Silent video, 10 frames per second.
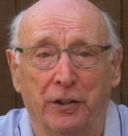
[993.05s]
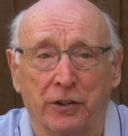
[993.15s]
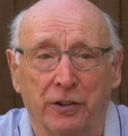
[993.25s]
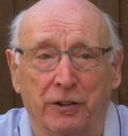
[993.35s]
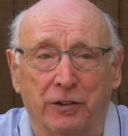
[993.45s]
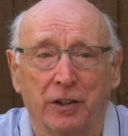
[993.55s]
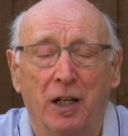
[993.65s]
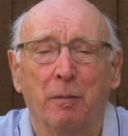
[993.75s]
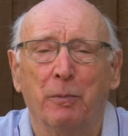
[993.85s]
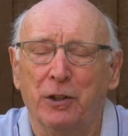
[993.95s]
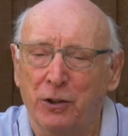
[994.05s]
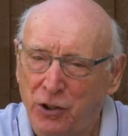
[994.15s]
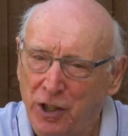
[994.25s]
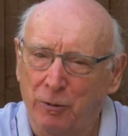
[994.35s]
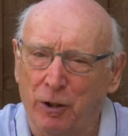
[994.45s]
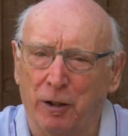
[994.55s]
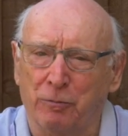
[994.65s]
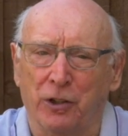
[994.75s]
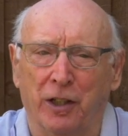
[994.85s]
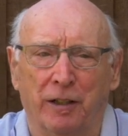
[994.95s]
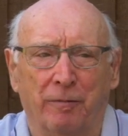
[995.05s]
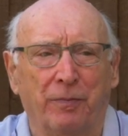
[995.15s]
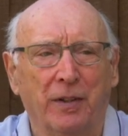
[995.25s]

distance. But you see what I'm saying.